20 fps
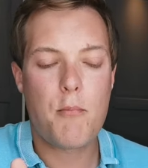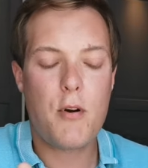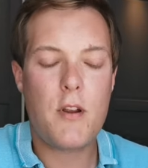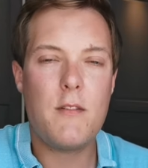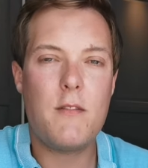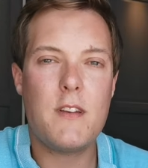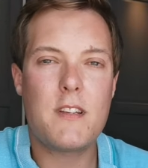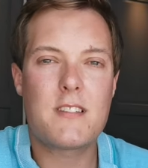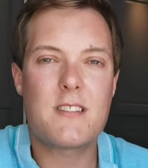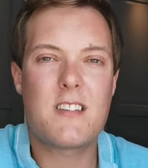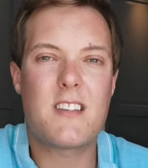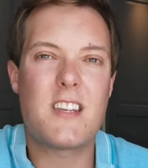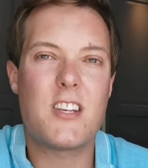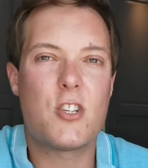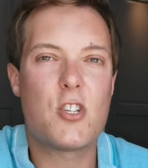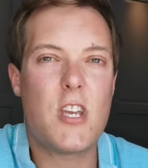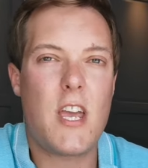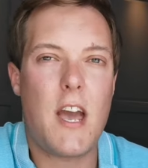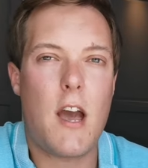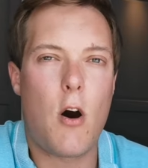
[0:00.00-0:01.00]
previous to
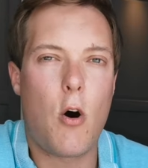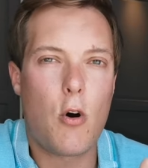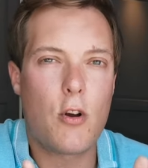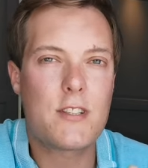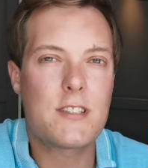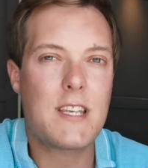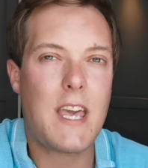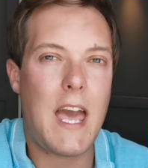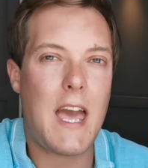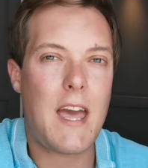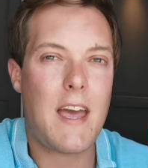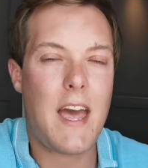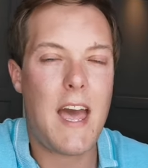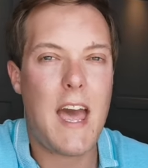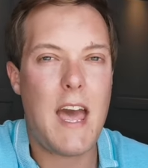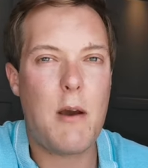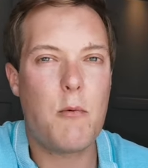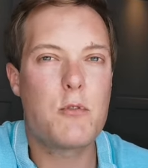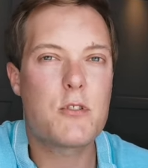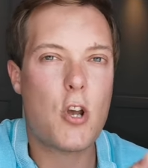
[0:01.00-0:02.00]
this year,
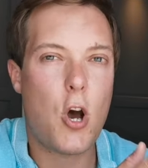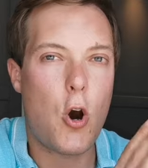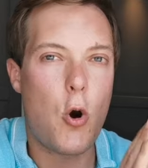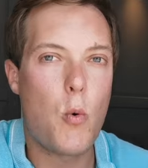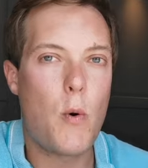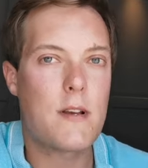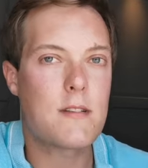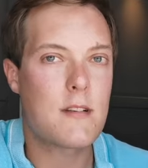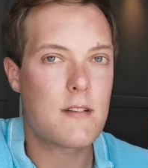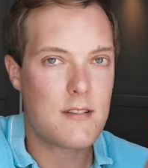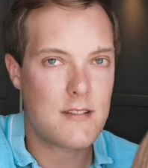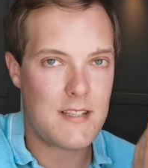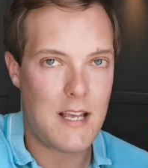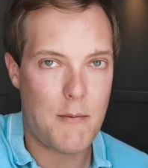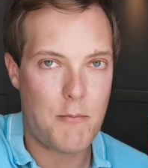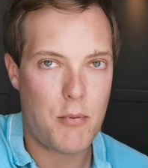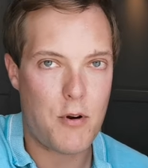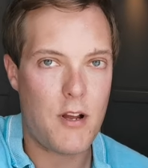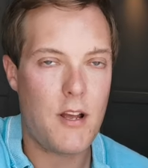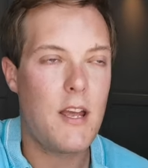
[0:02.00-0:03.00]
hair was always
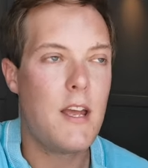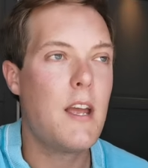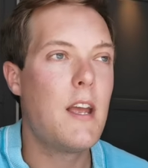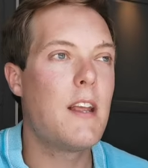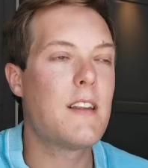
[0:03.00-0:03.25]
separate.